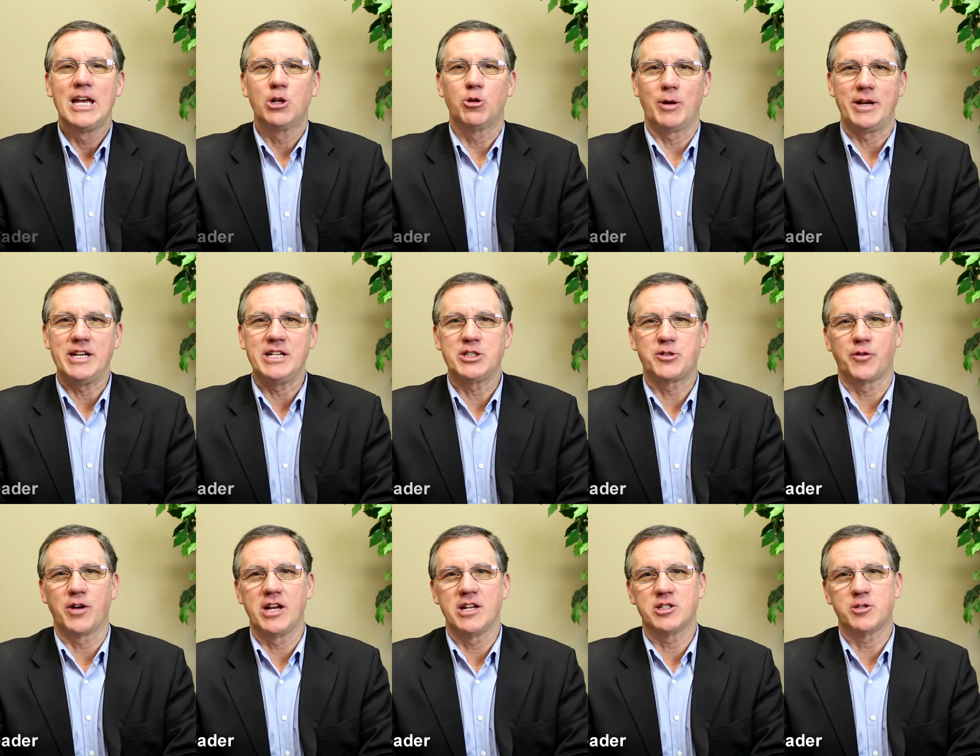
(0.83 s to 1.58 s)

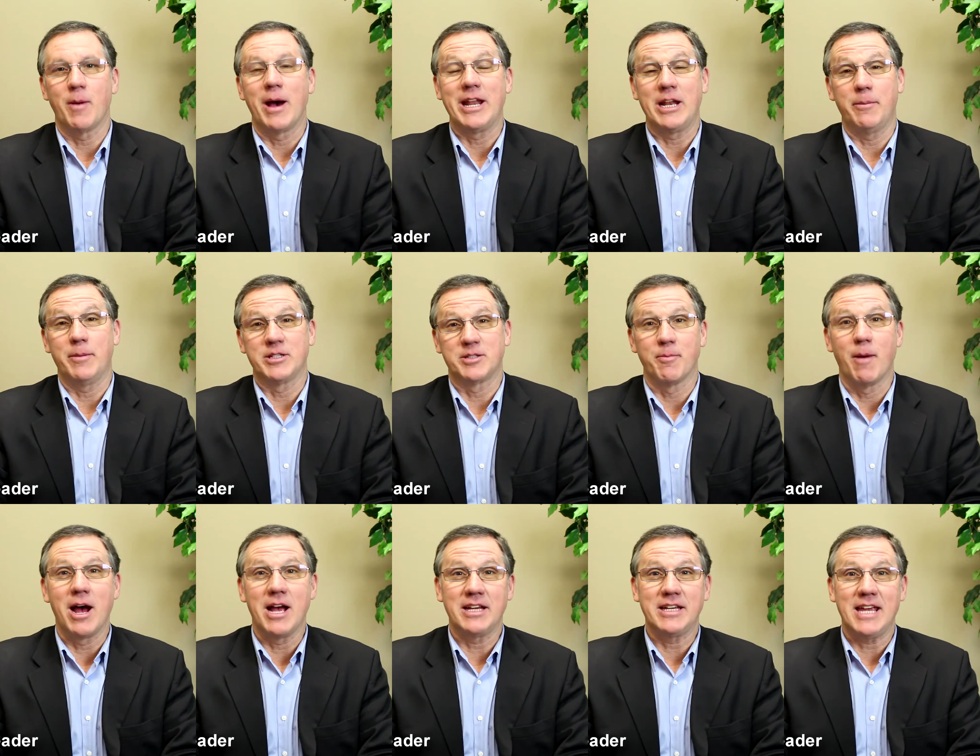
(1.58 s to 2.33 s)
Greetings, friends. My name
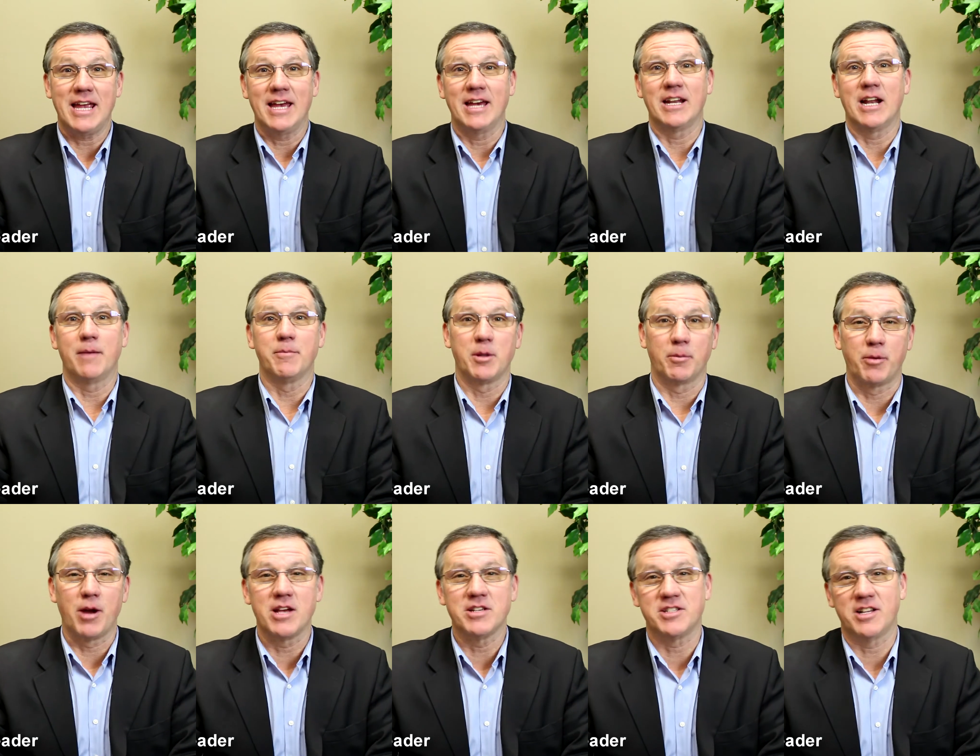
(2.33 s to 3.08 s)
is Mike, and I'm
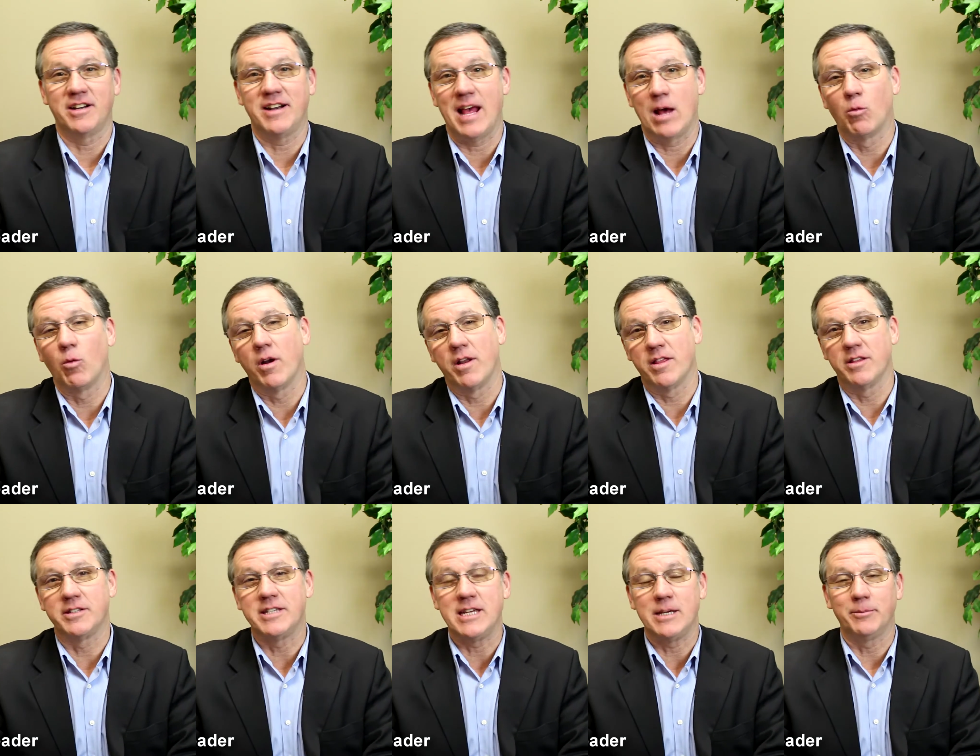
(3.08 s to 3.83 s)
the president and one
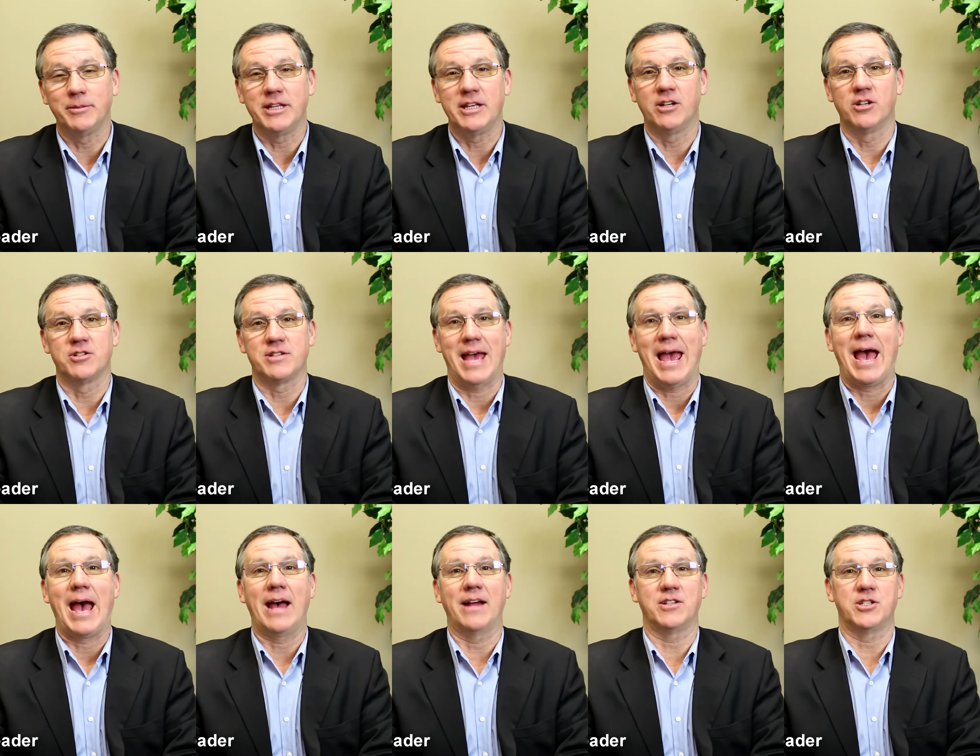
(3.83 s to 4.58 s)
of the team leaders
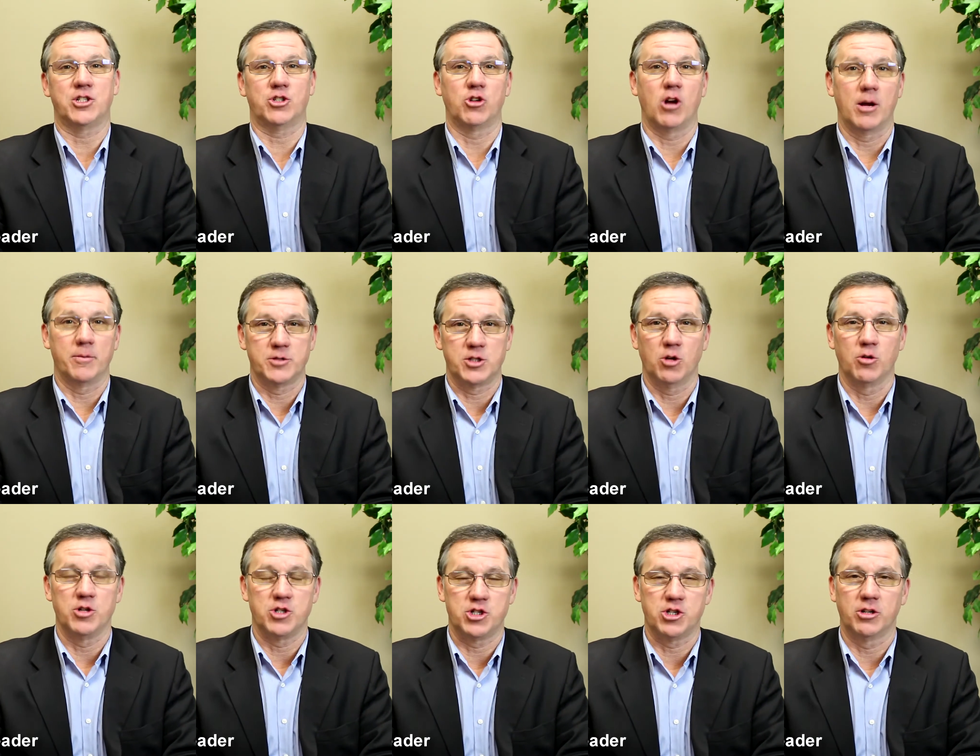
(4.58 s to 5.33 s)
at
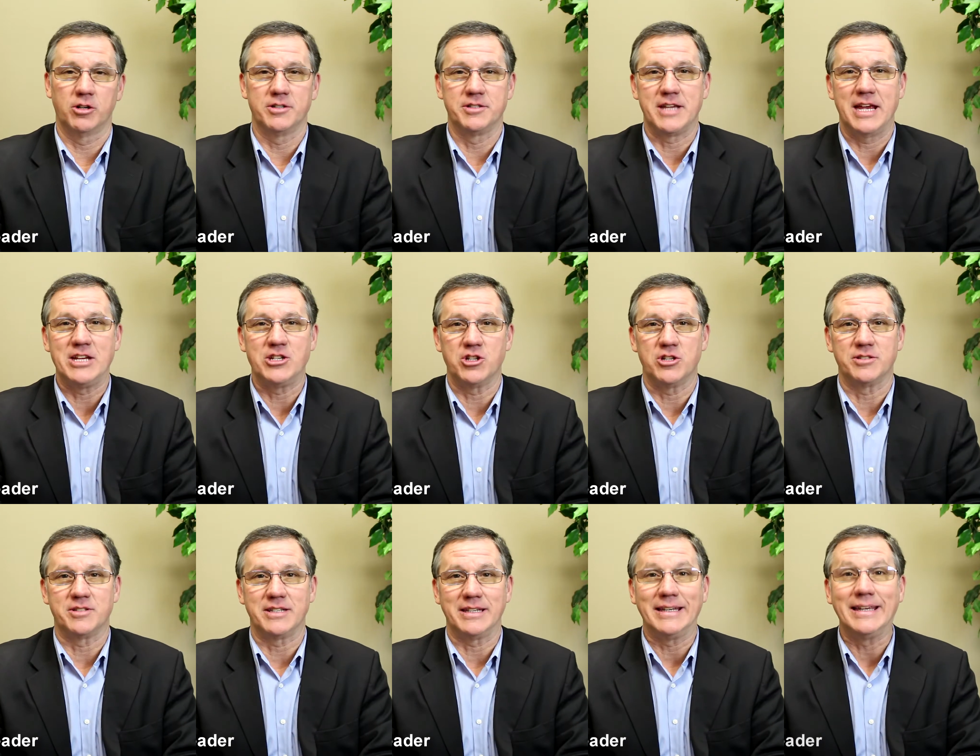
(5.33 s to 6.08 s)
Stromsoe Insurance
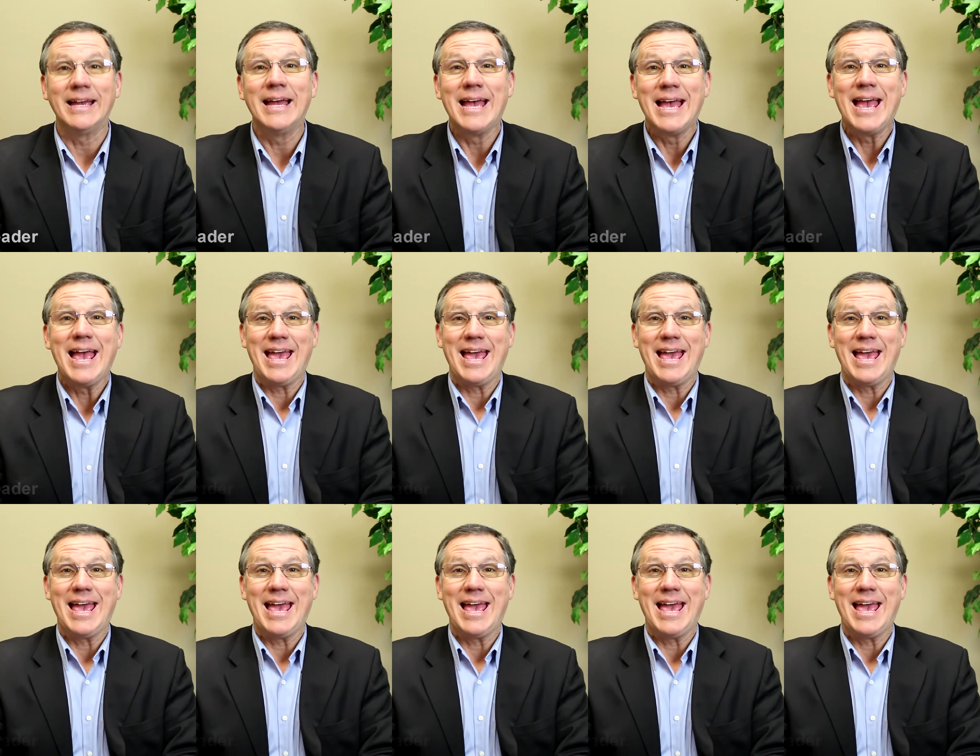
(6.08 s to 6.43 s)
Agency.